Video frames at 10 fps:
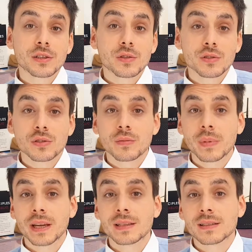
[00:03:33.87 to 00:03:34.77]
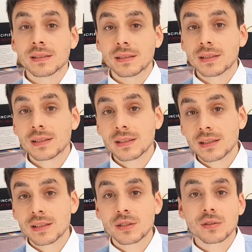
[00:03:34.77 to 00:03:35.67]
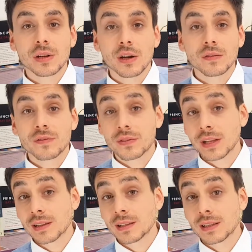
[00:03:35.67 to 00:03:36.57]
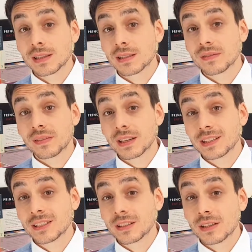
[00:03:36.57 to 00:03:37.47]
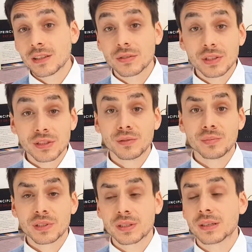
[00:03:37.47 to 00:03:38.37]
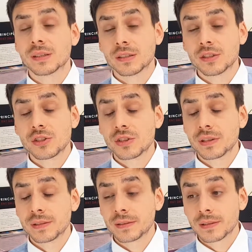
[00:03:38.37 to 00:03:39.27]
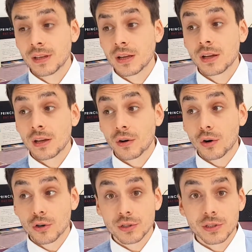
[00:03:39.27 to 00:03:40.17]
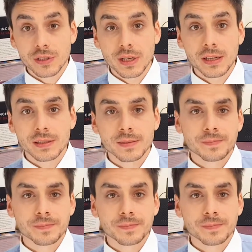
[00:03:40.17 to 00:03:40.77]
also make statistics on how friendliness affects the return percentage and order size.